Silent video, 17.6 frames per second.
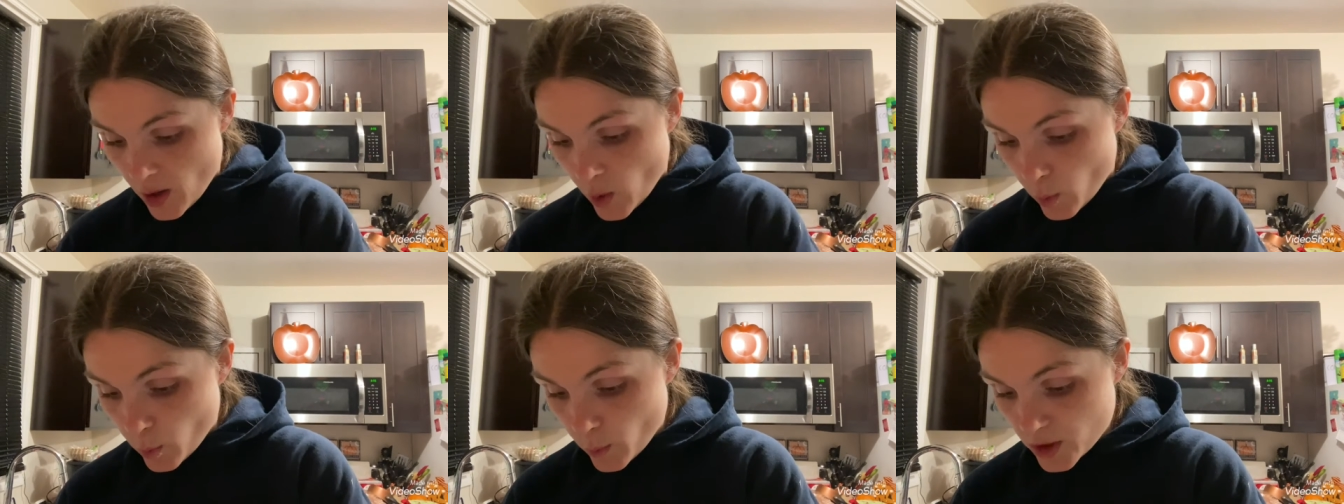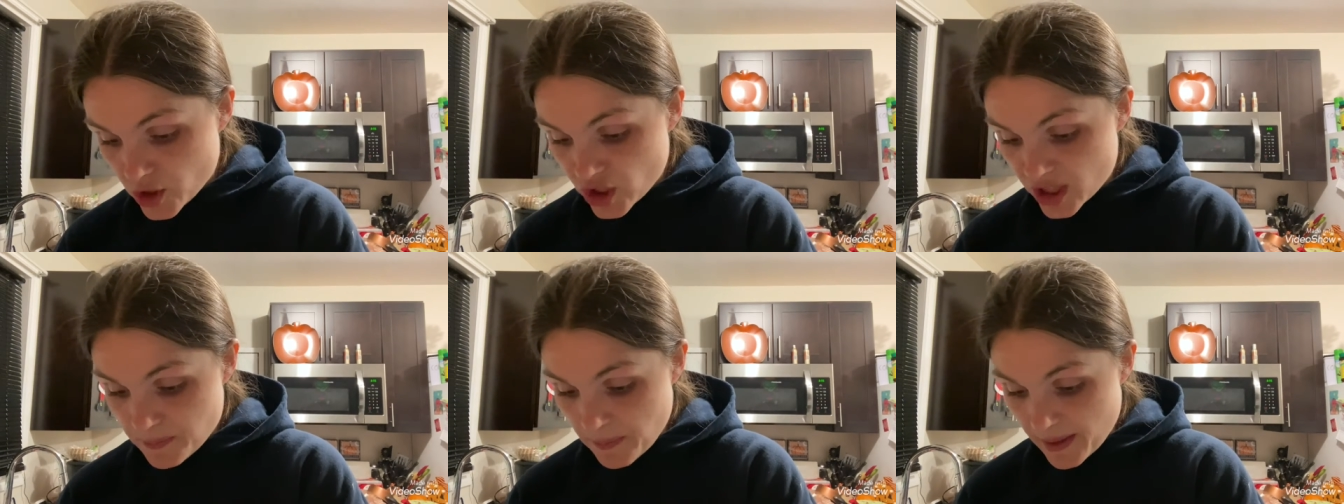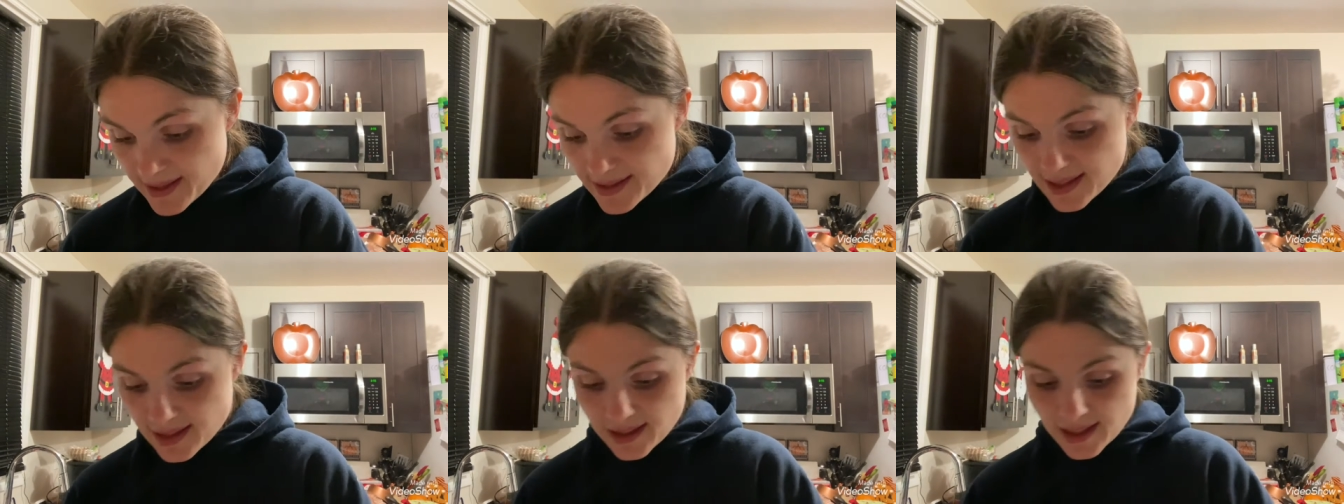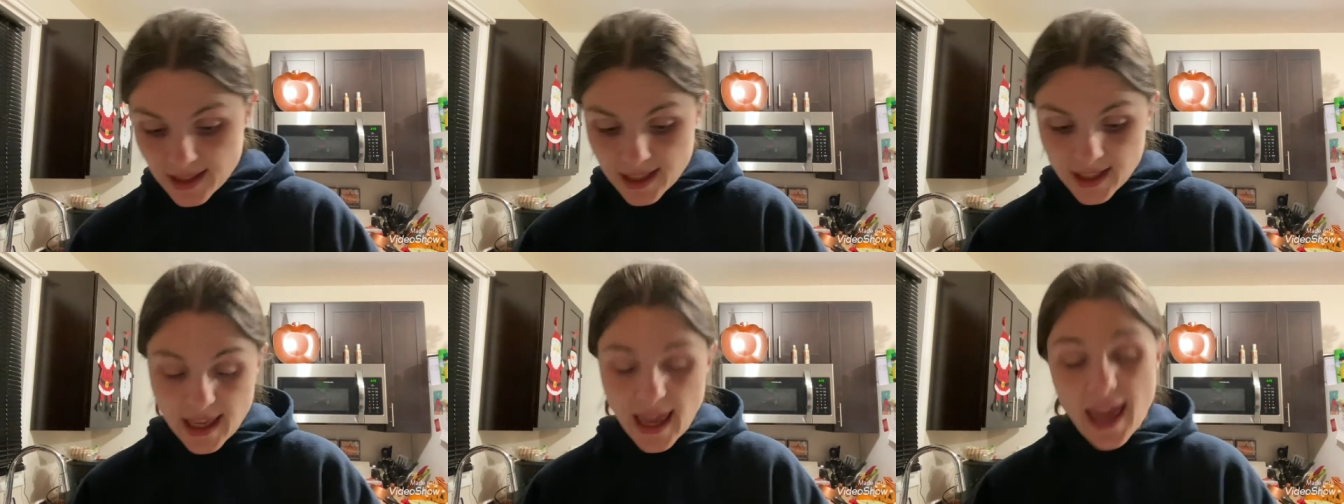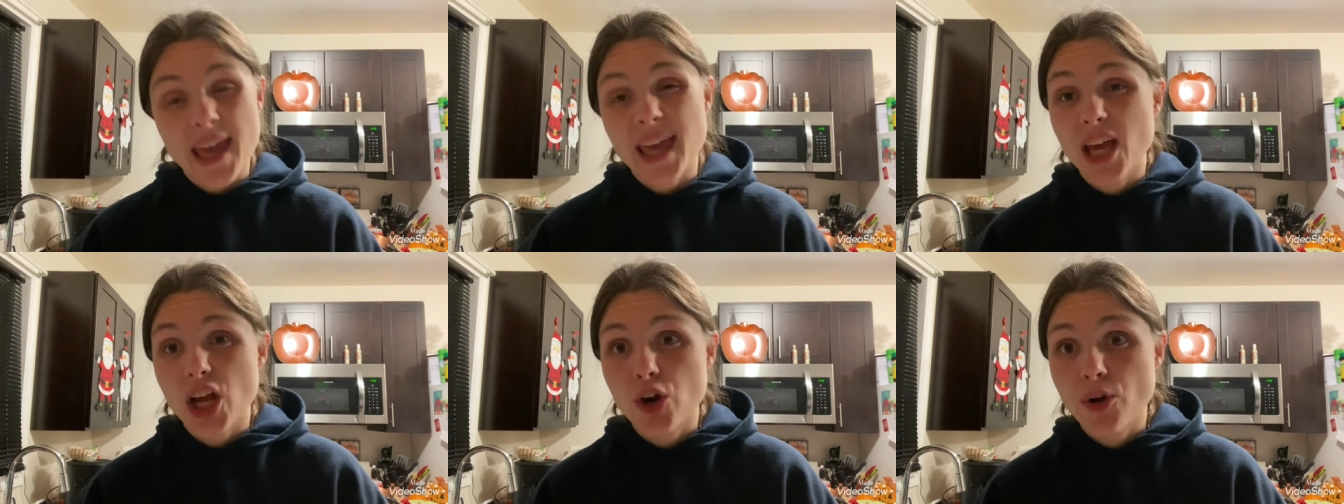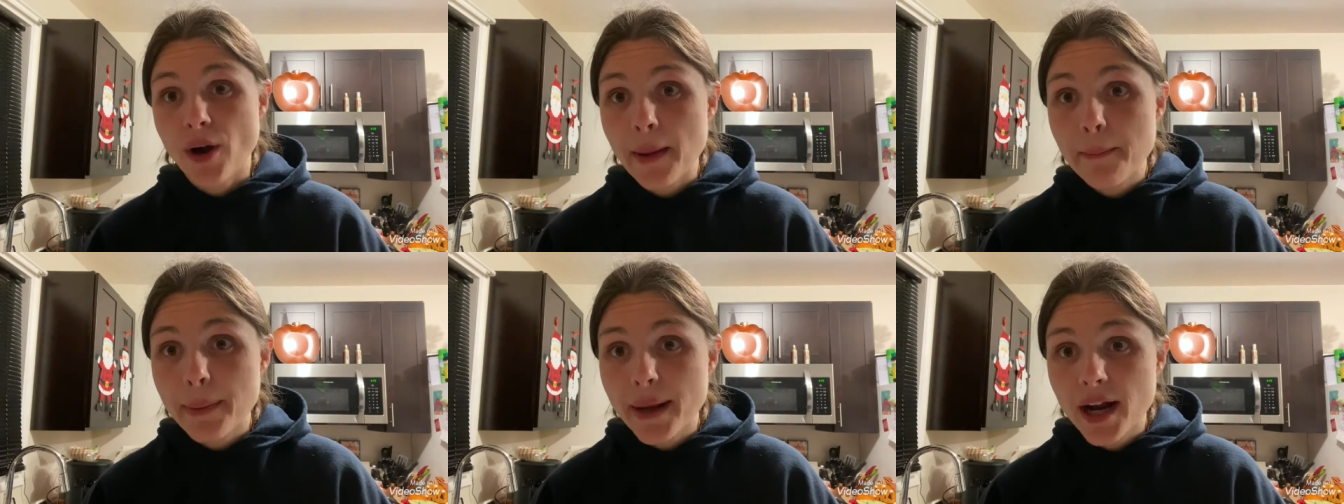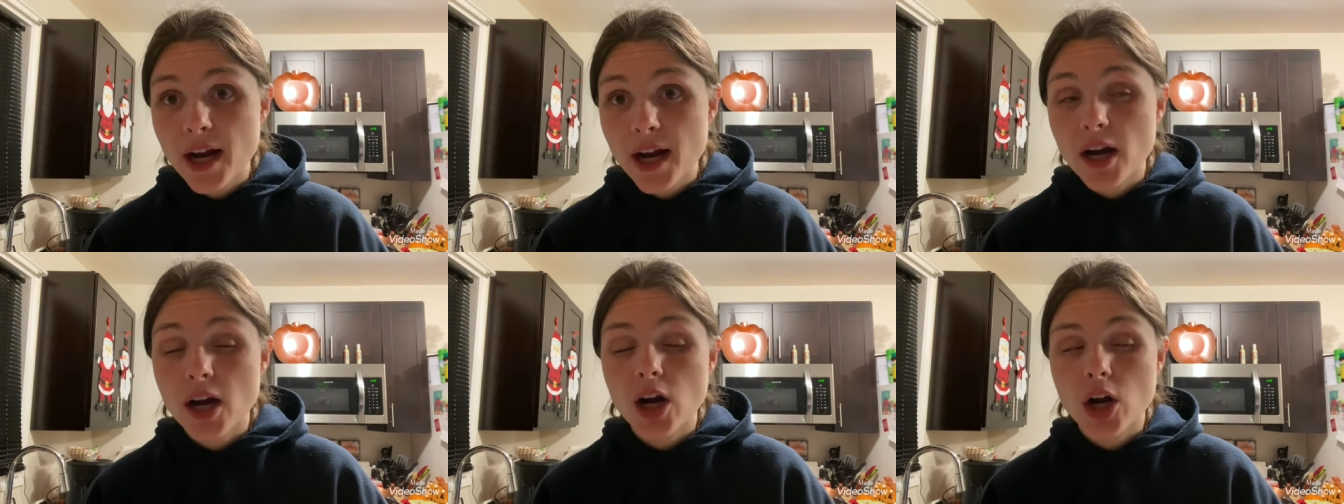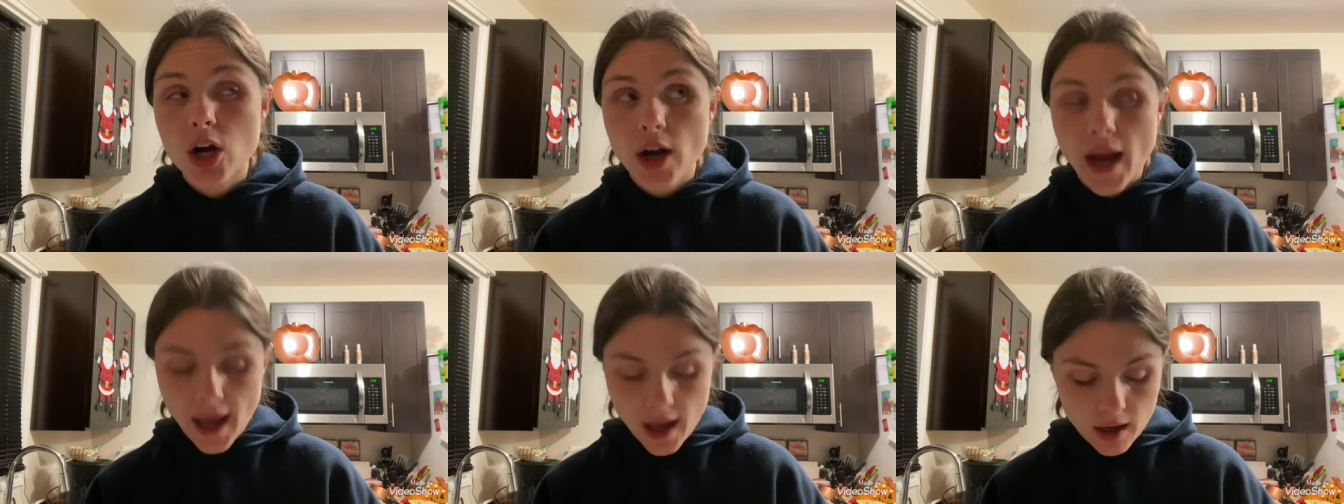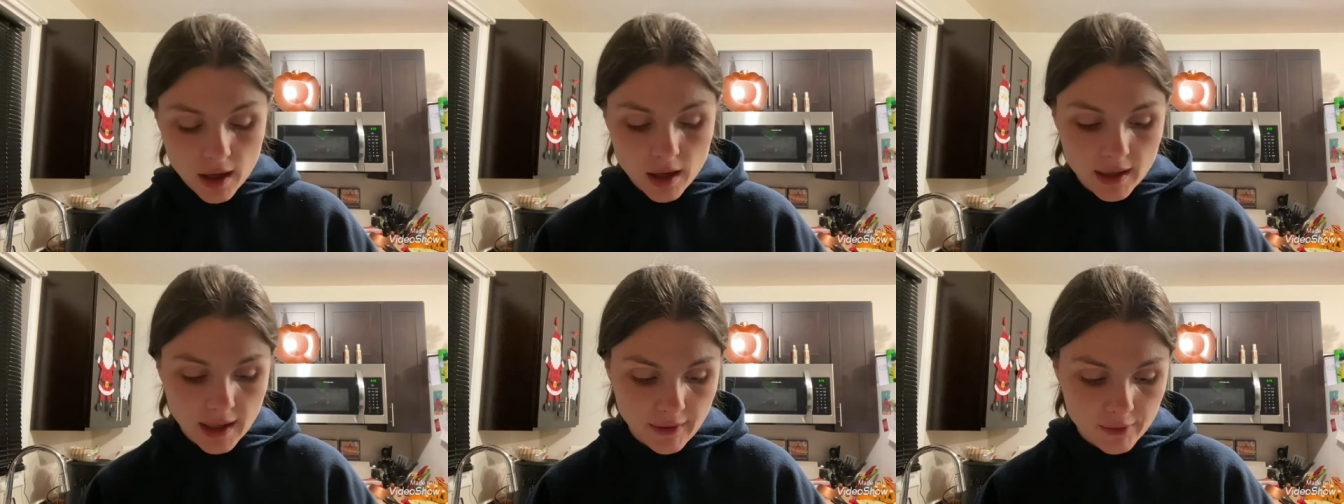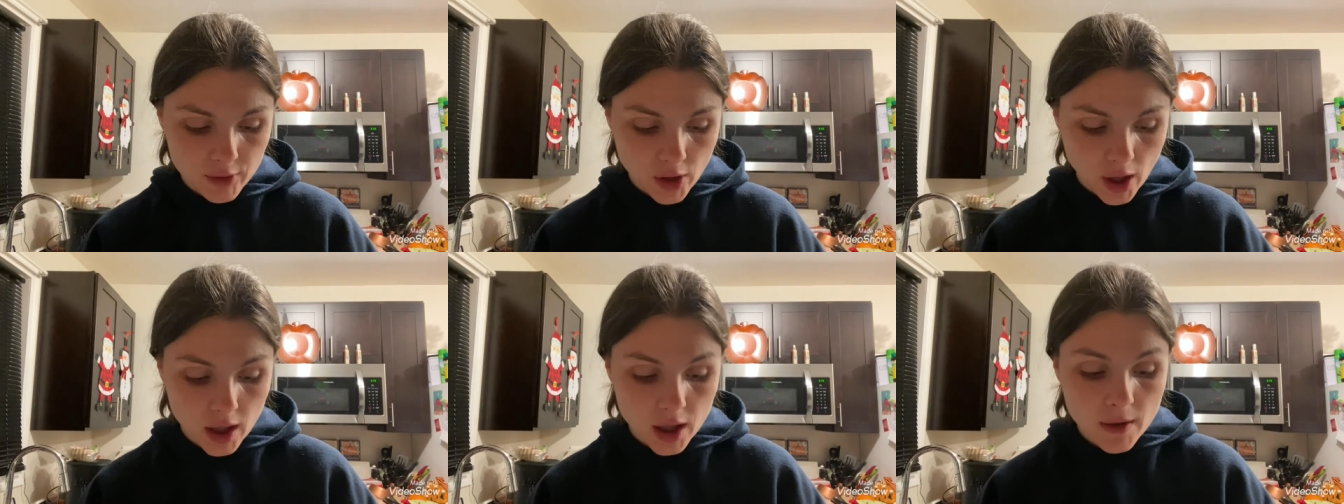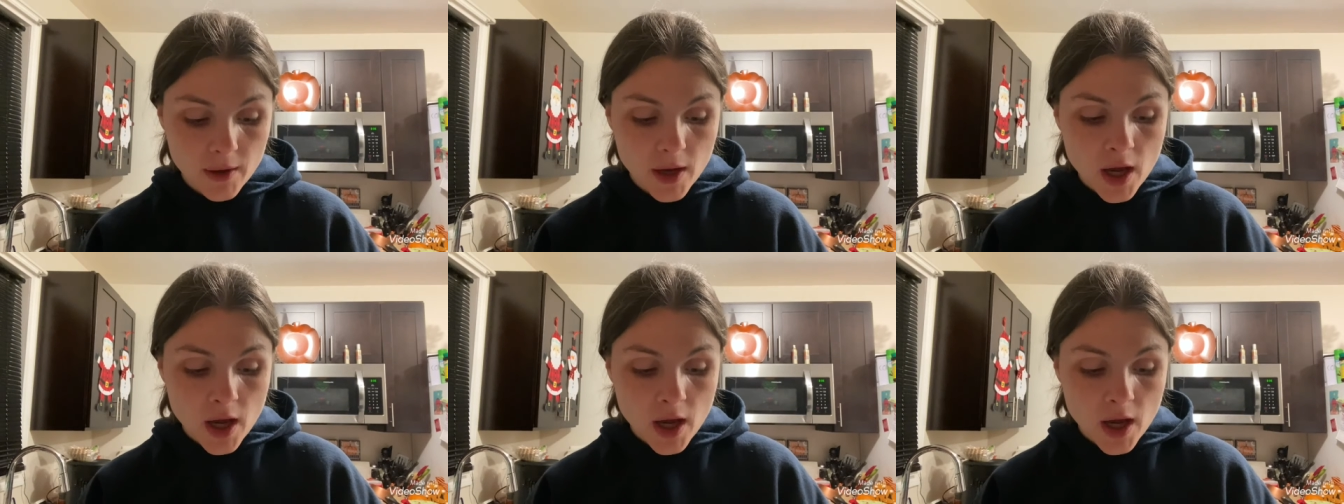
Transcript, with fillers: which it's basically a cranberry, cra oh, I can't talk,